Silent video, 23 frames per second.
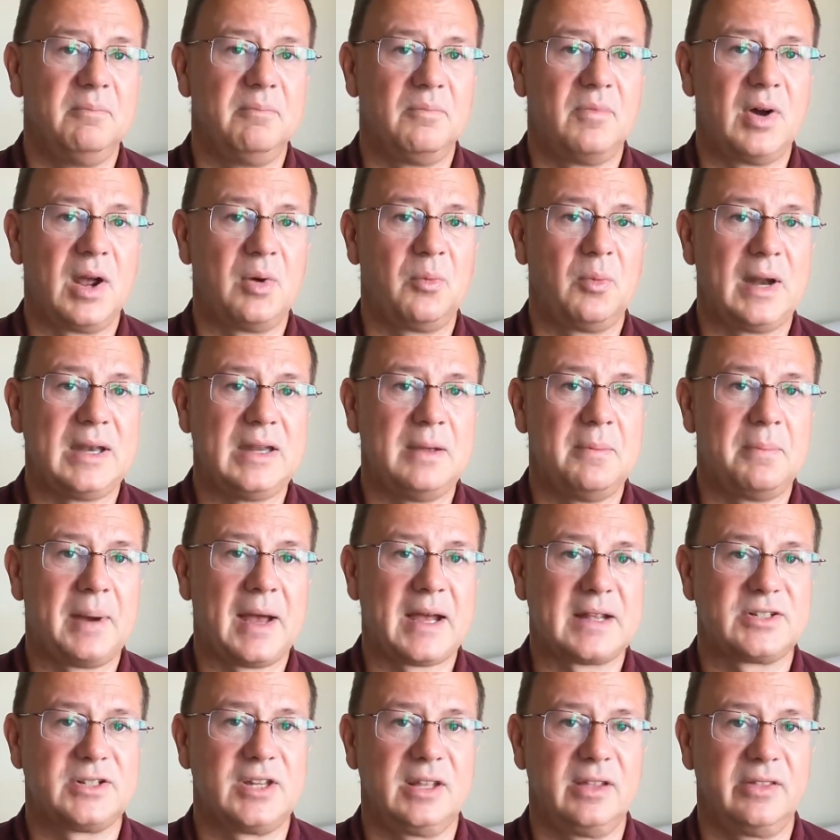when you're
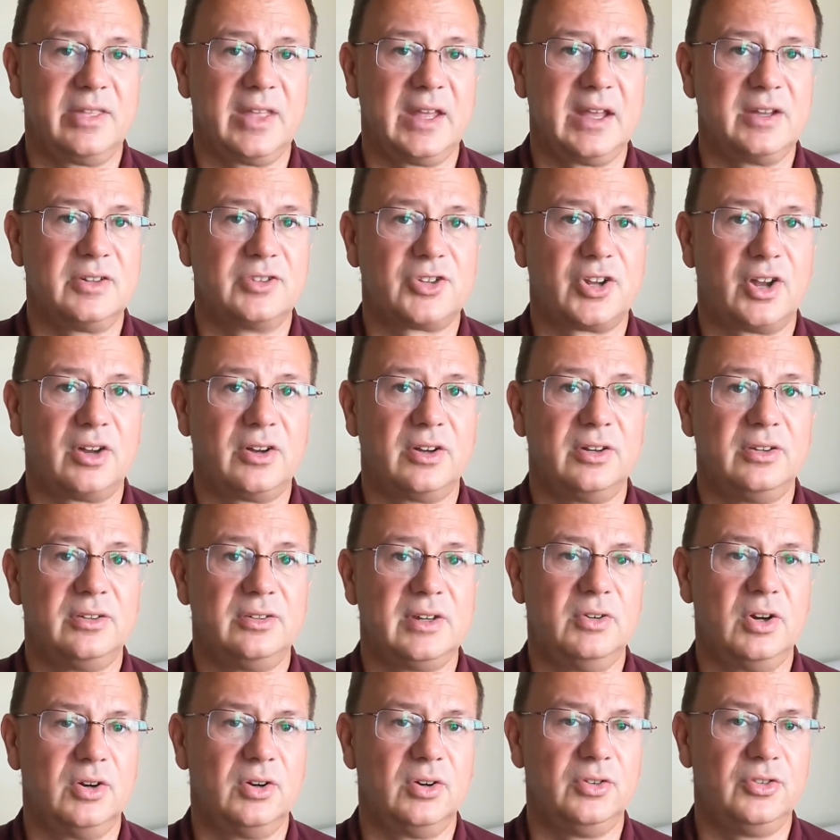passing things on
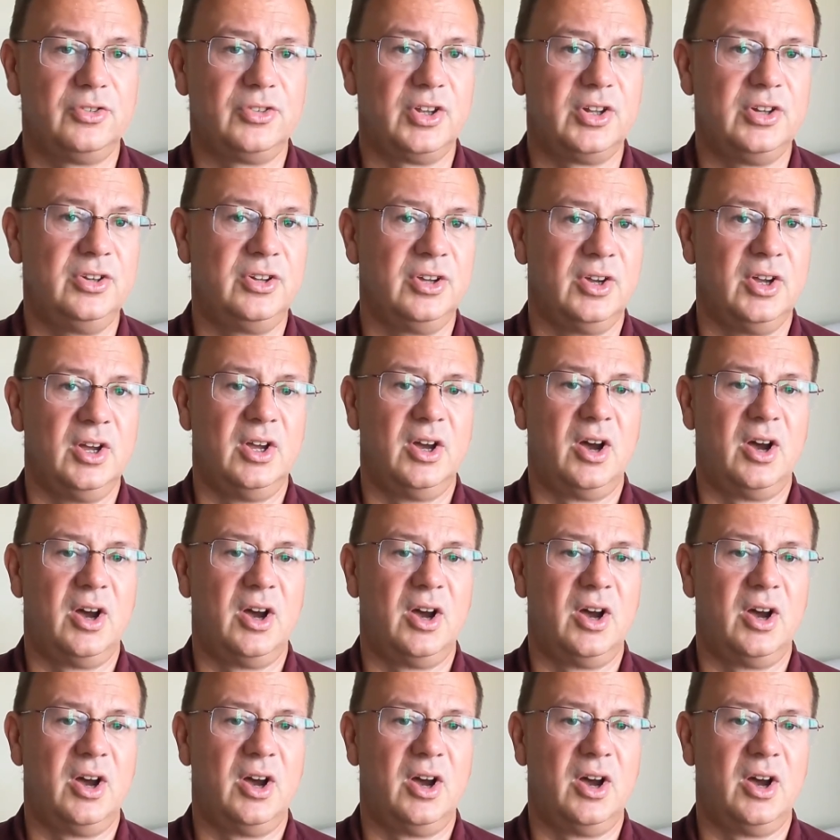roads, and